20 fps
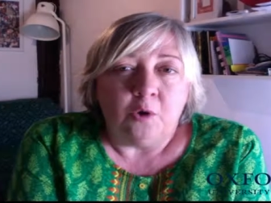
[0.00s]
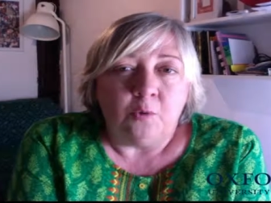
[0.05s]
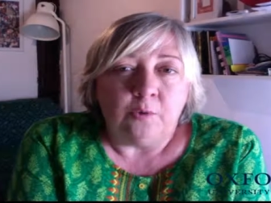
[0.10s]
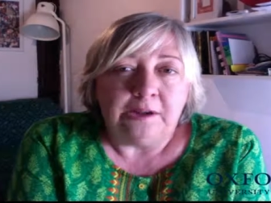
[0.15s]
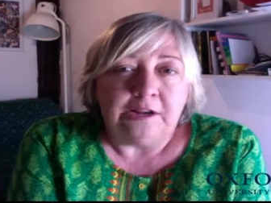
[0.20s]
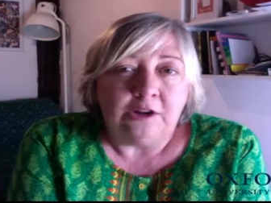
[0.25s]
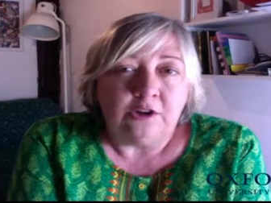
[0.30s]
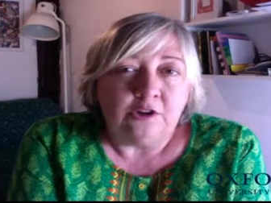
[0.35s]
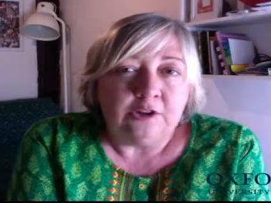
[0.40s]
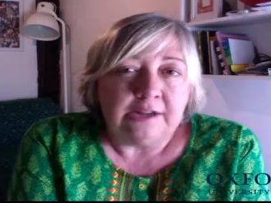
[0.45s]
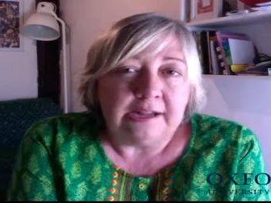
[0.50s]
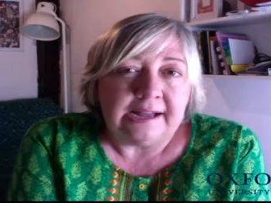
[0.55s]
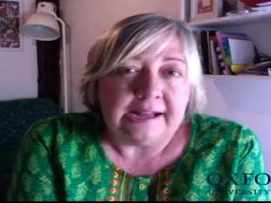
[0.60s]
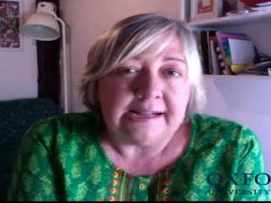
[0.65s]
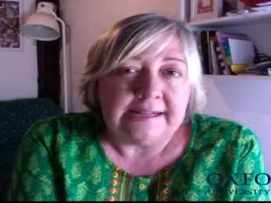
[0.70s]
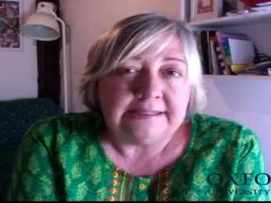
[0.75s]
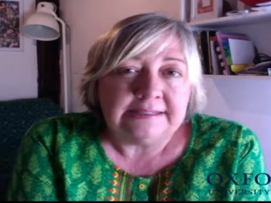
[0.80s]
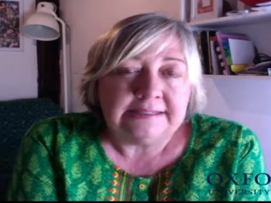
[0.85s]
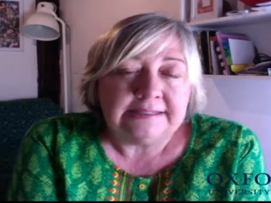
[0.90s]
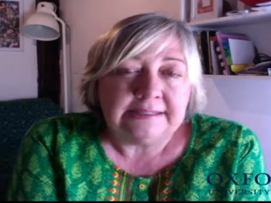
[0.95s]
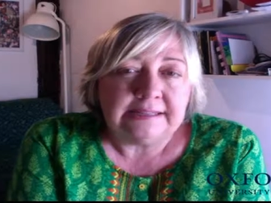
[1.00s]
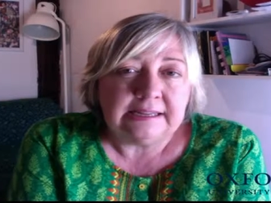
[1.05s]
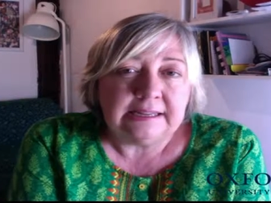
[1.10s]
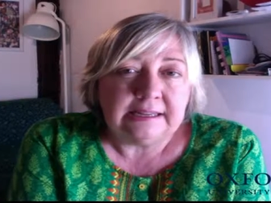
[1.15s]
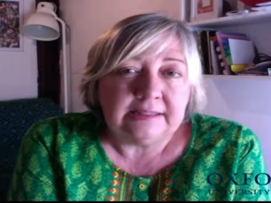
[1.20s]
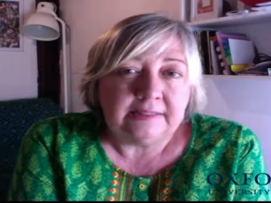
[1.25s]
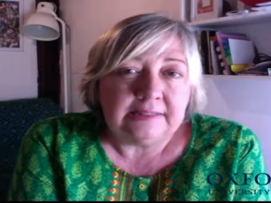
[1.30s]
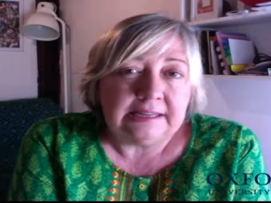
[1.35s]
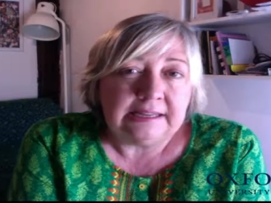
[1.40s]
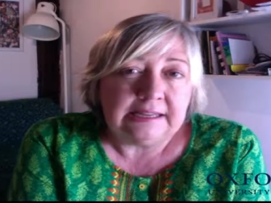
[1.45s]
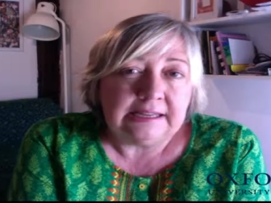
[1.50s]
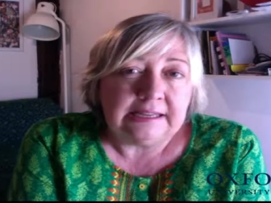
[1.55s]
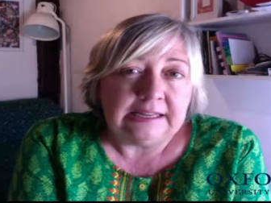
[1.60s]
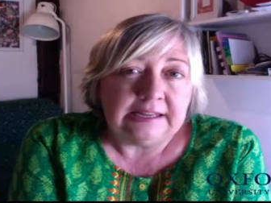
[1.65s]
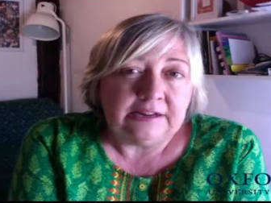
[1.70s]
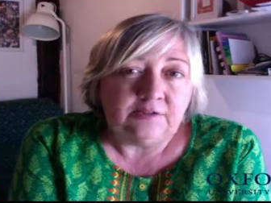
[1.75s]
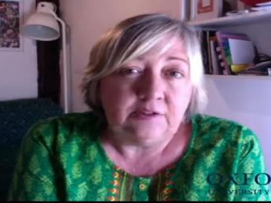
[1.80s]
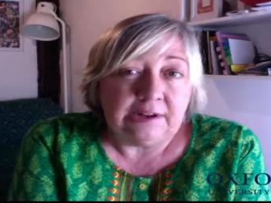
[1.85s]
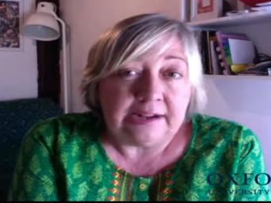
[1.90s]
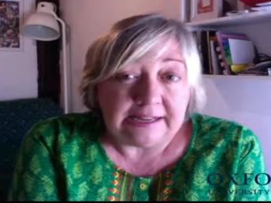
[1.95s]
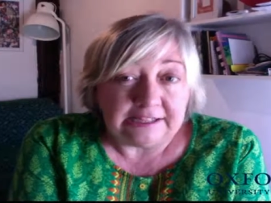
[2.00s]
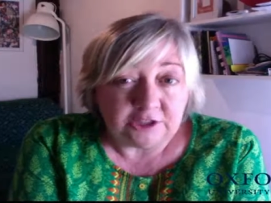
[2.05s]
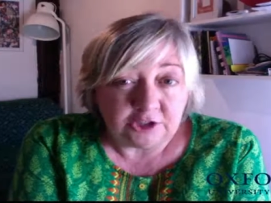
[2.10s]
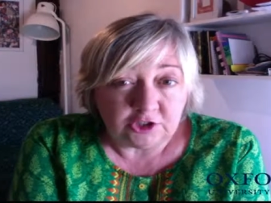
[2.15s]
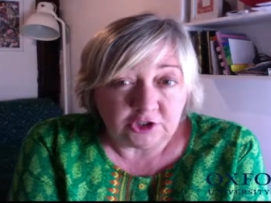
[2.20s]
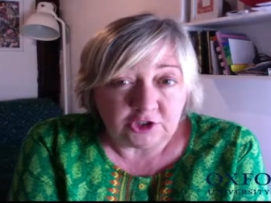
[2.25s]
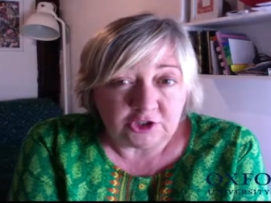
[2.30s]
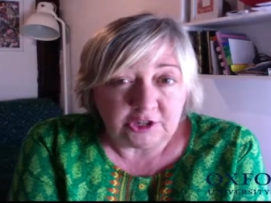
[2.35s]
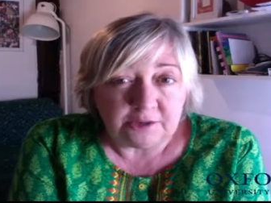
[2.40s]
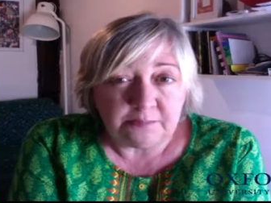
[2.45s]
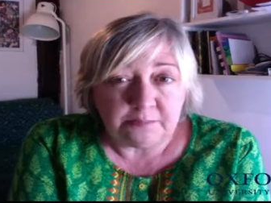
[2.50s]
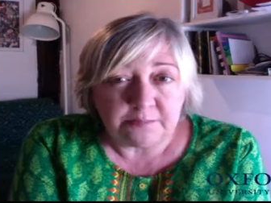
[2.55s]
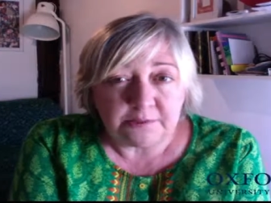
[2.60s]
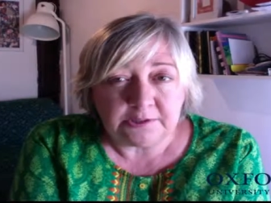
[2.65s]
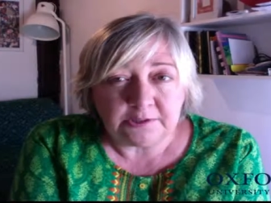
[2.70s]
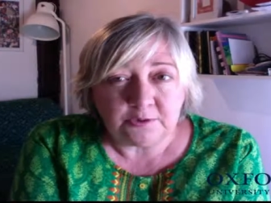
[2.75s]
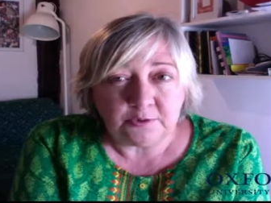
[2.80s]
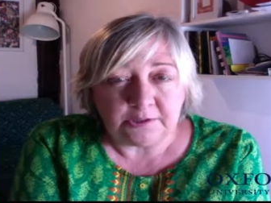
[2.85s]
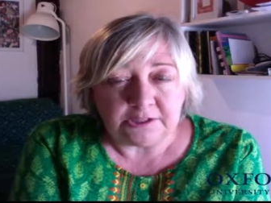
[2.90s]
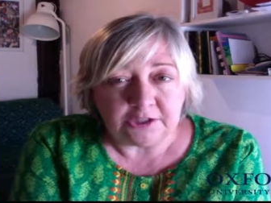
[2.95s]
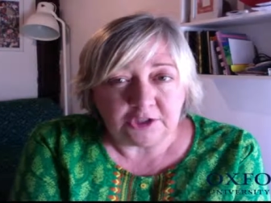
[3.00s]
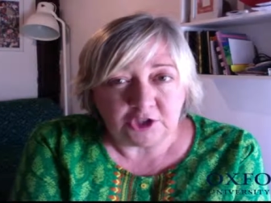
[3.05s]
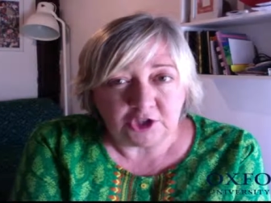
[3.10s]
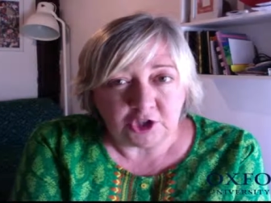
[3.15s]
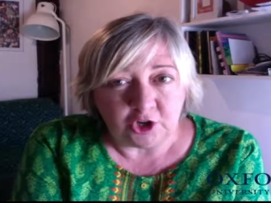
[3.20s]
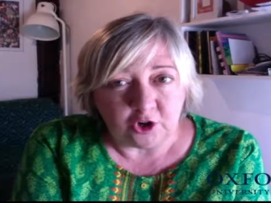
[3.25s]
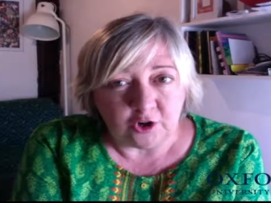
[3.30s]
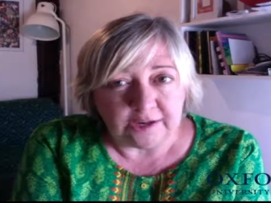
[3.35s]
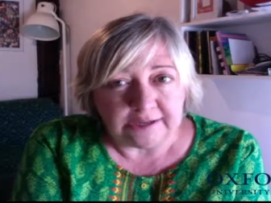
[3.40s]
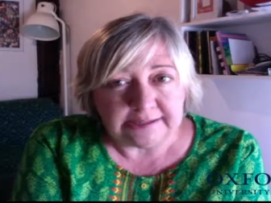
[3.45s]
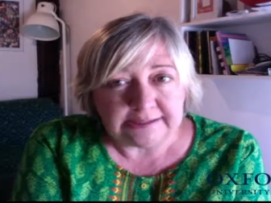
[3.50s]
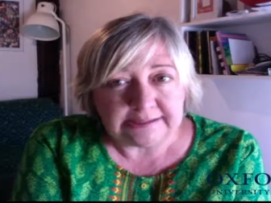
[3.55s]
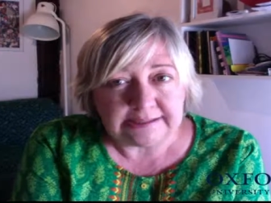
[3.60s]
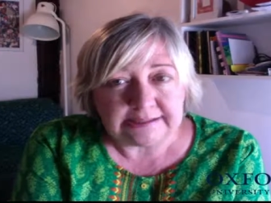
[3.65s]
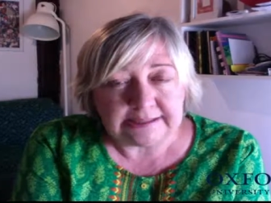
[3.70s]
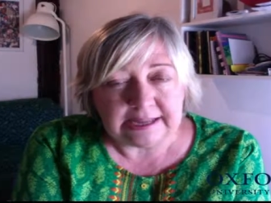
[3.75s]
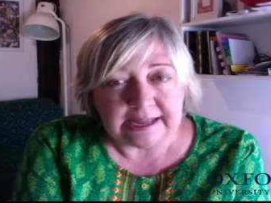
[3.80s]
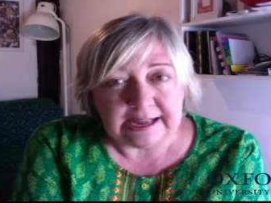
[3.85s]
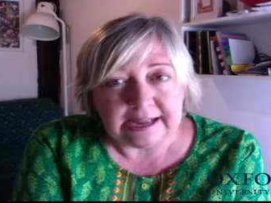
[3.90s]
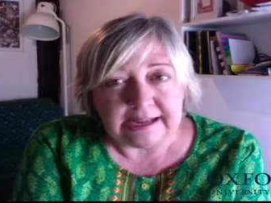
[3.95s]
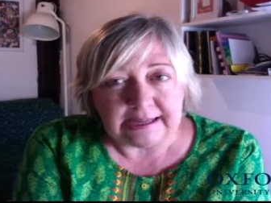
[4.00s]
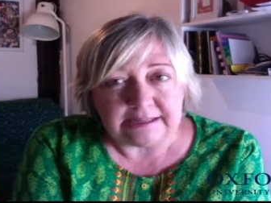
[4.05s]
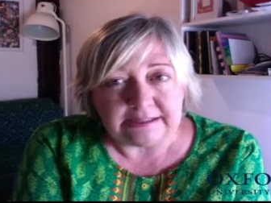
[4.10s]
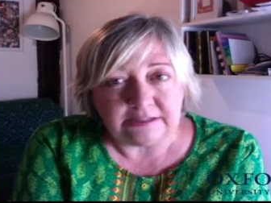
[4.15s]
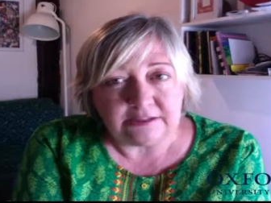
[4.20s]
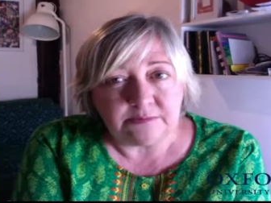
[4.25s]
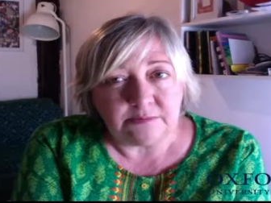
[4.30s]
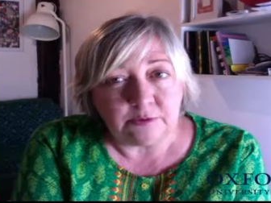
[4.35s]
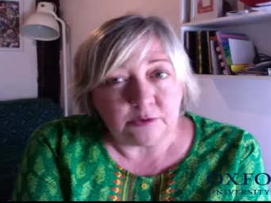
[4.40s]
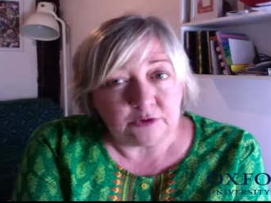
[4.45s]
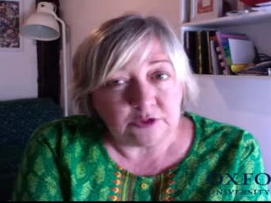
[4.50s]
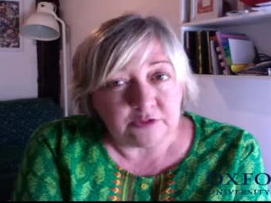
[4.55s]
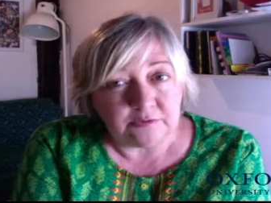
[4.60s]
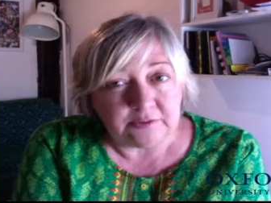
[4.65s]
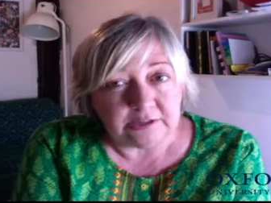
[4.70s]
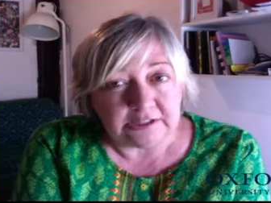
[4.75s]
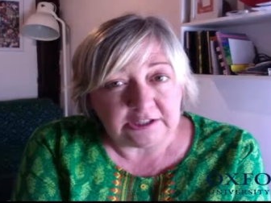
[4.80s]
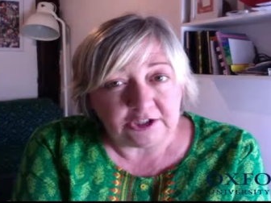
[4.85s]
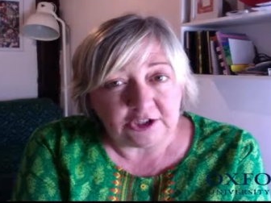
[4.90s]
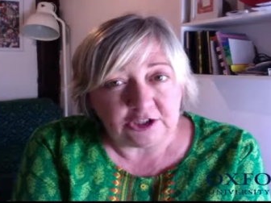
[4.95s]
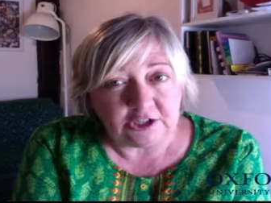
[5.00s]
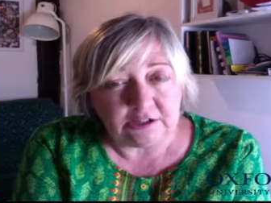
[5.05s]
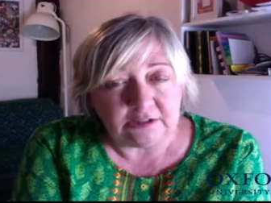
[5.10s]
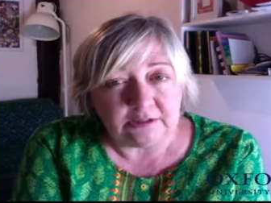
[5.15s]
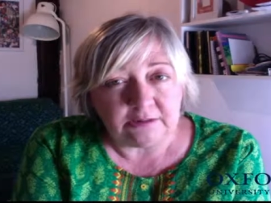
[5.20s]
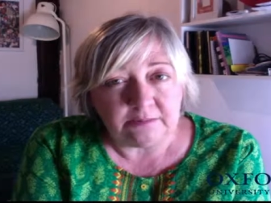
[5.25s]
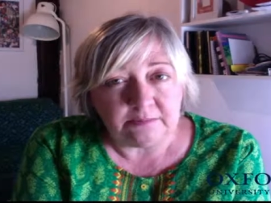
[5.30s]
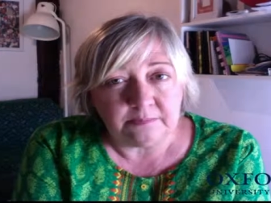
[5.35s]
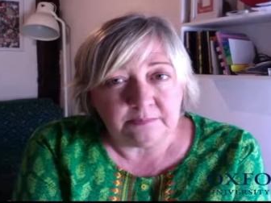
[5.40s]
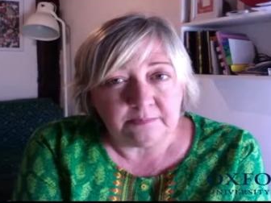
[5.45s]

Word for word: We'll look at the relationship between choice and motivation.